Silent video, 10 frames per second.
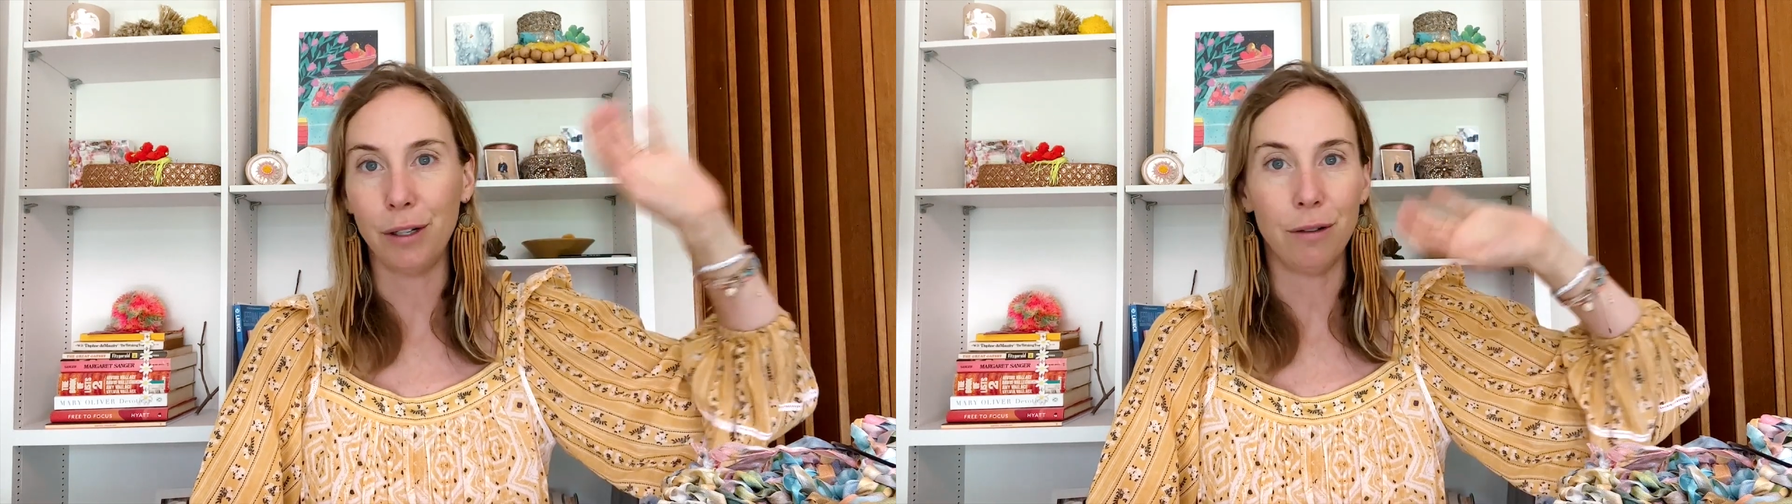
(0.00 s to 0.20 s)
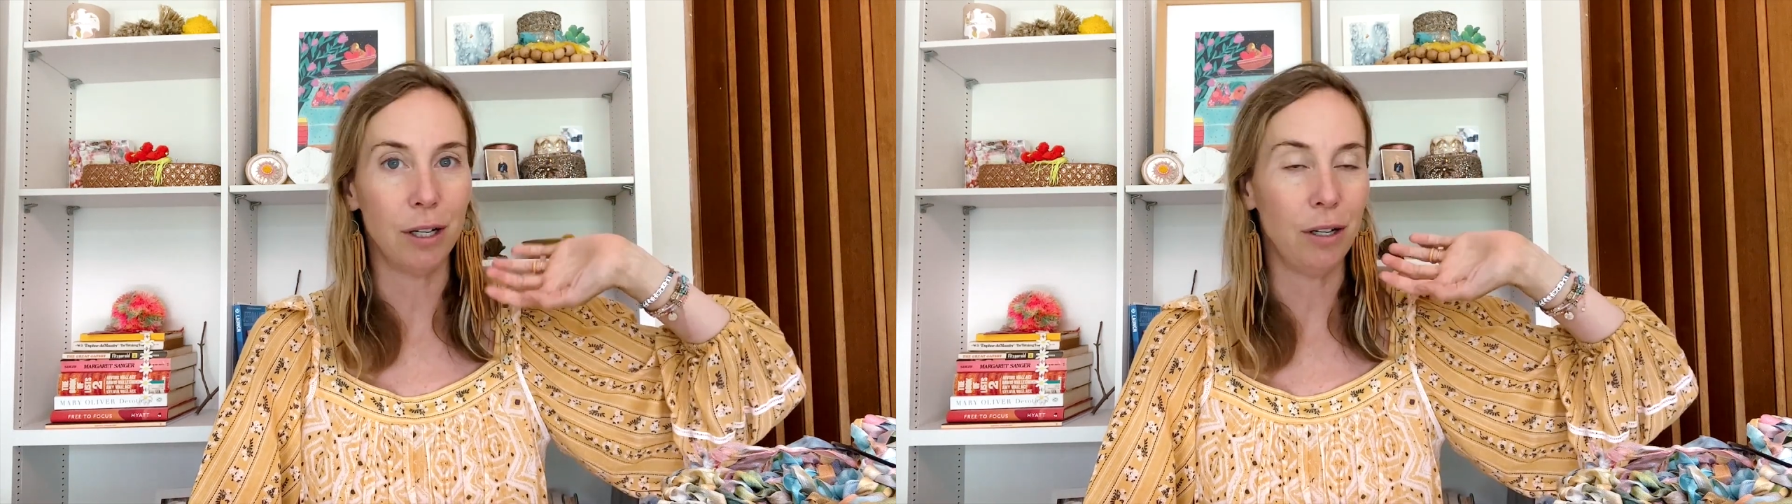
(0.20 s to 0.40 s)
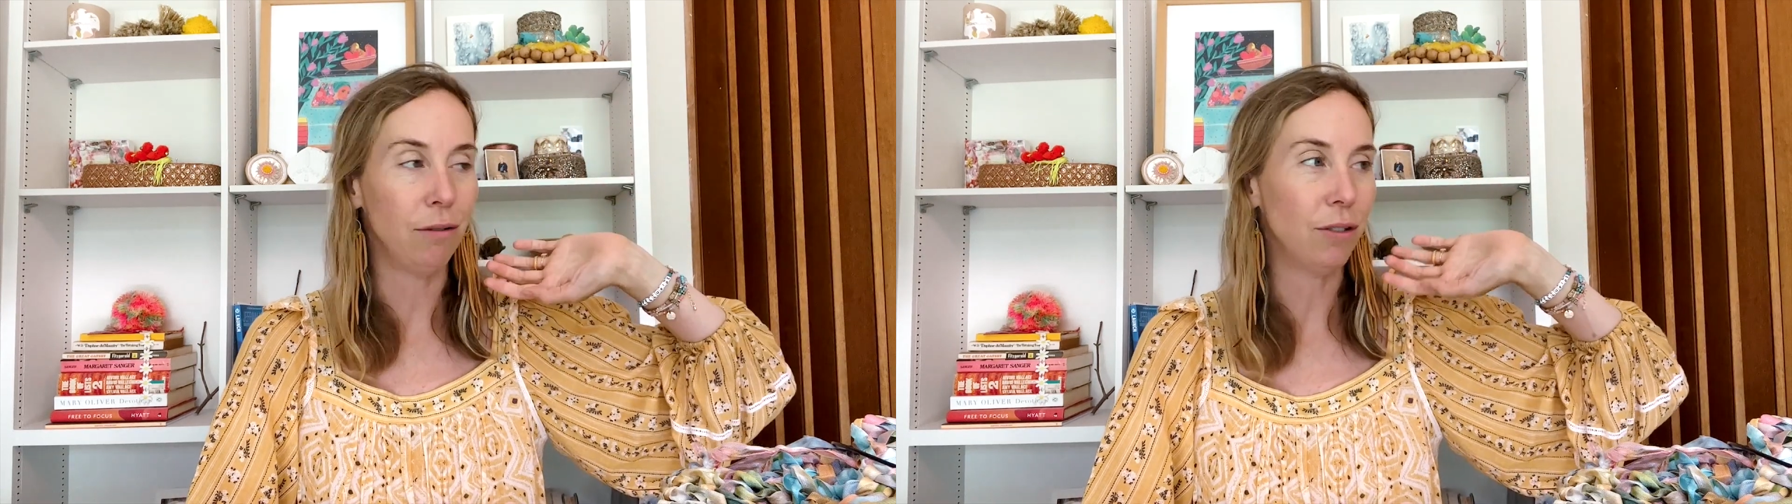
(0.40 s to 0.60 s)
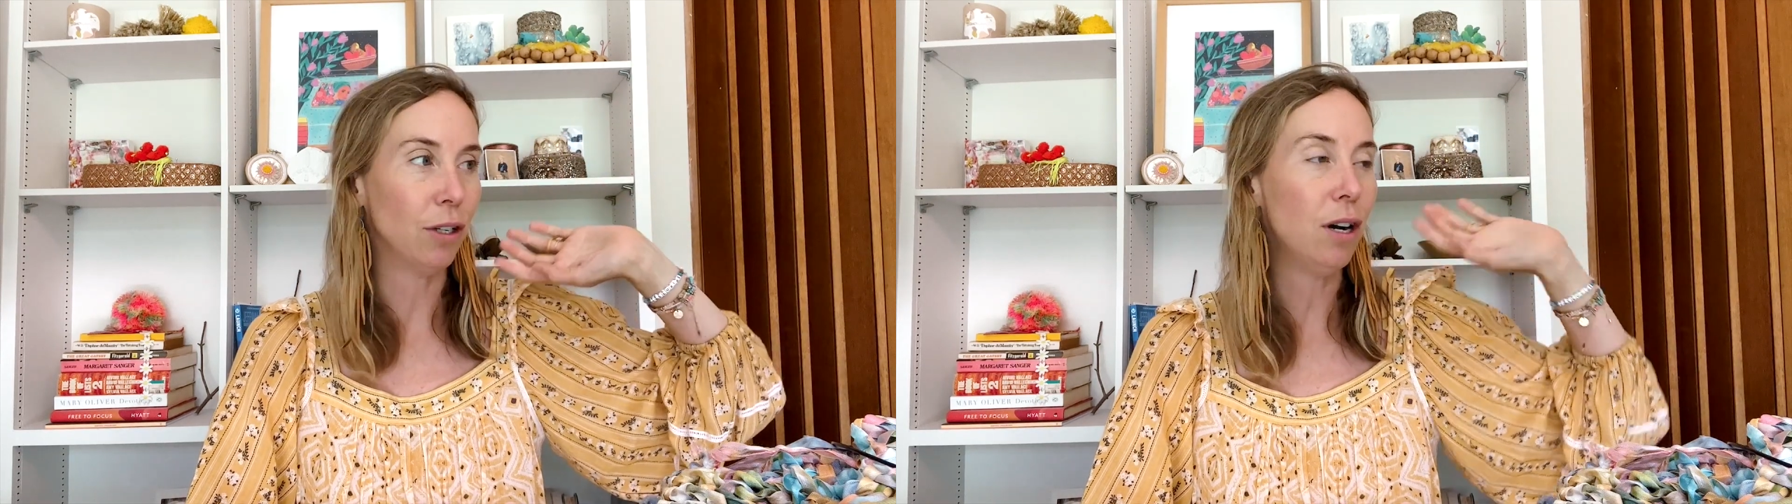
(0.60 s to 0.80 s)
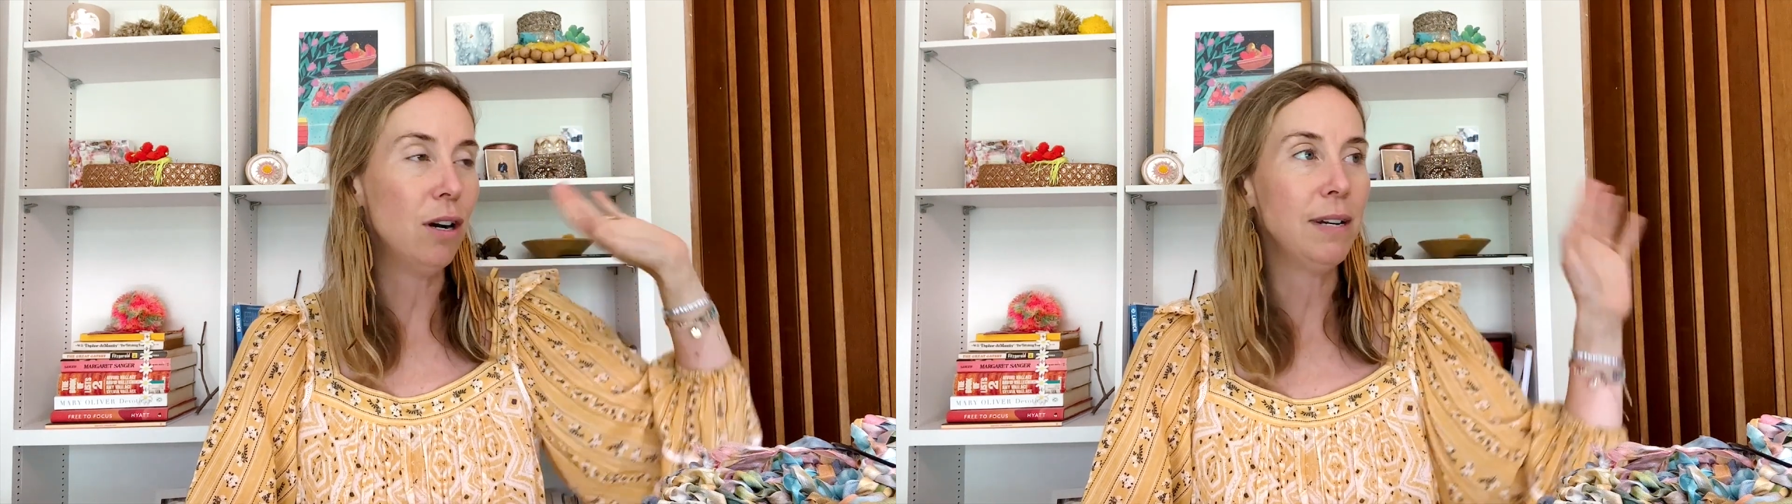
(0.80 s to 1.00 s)
You can use
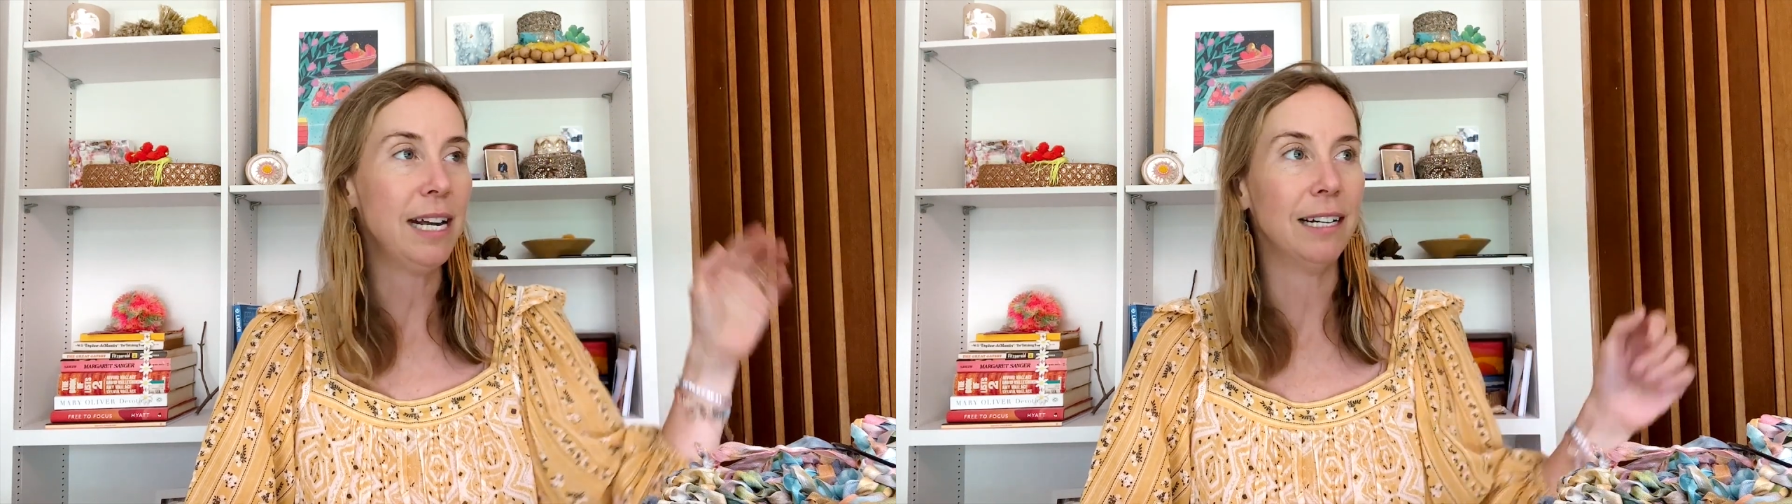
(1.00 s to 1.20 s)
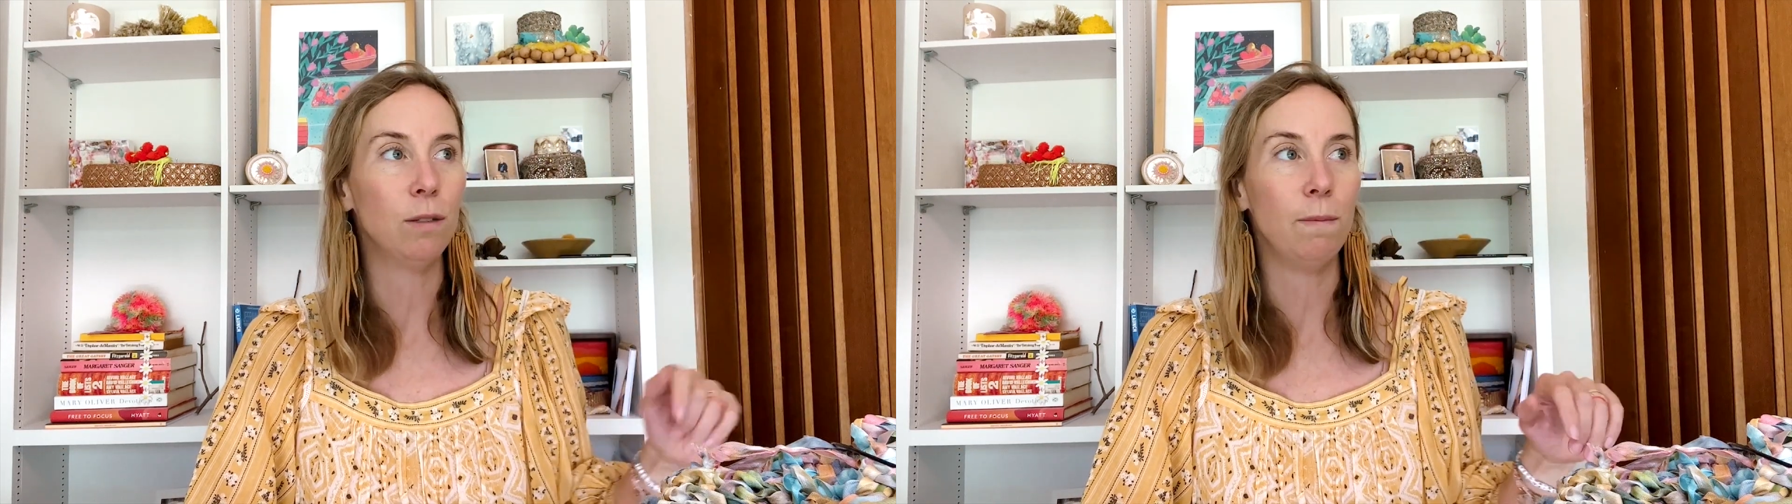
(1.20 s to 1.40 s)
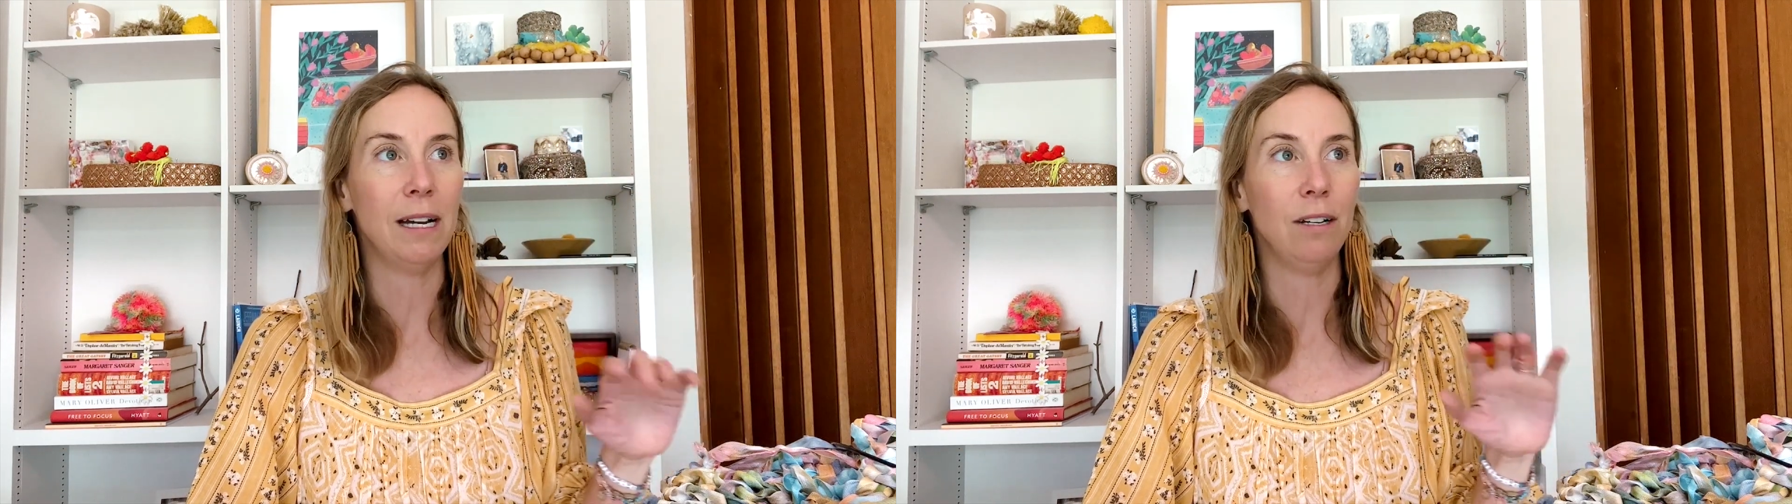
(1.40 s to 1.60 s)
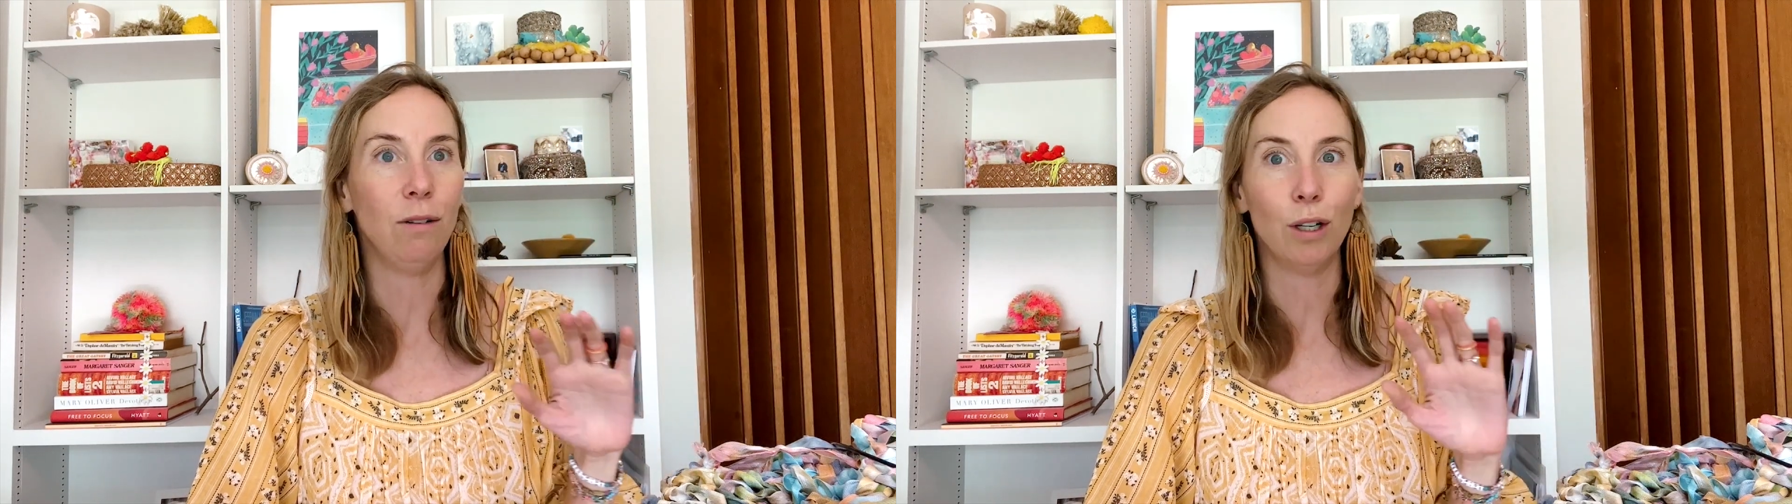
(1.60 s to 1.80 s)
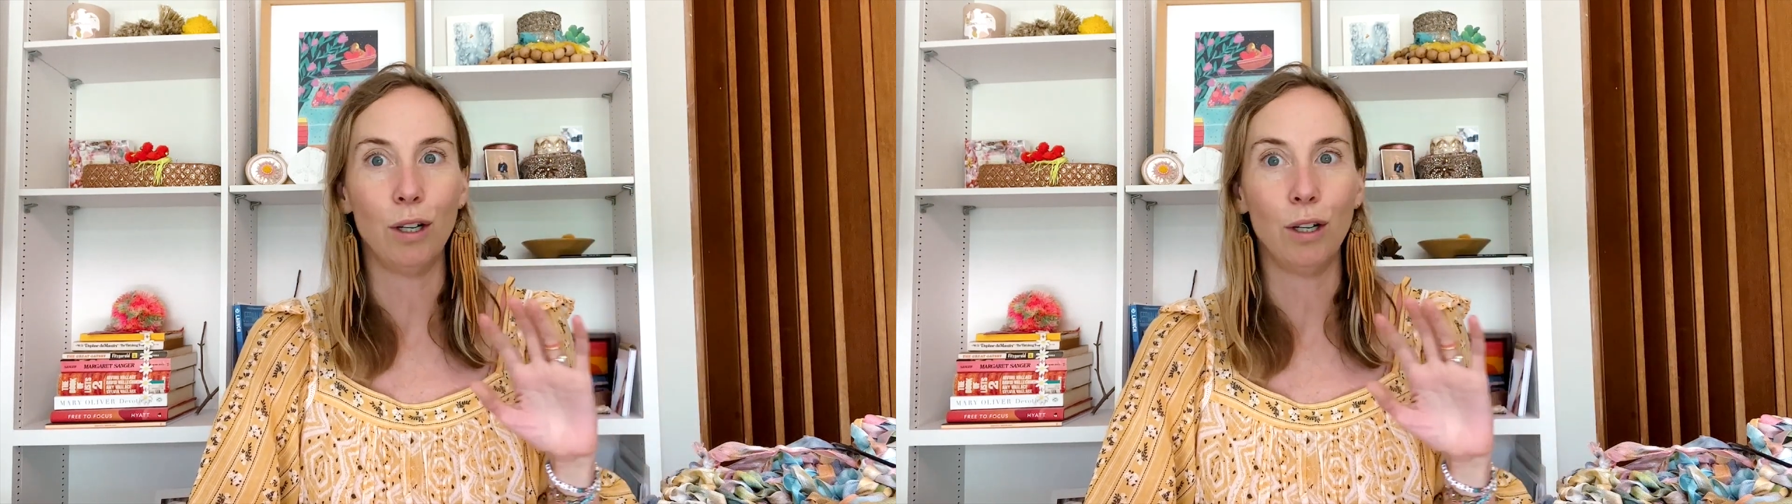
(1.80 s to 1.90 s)
your own hand spun. You could